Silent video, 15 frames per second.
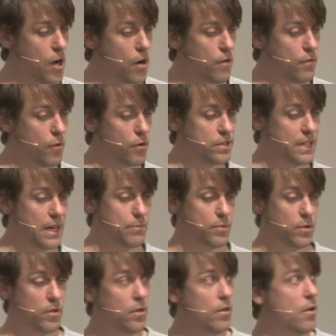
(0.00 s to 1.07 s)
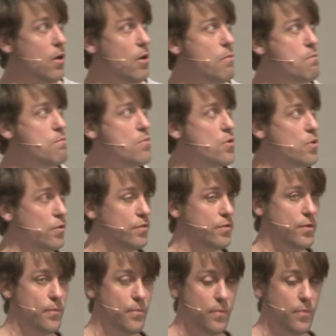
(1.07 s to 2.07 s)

For example, move.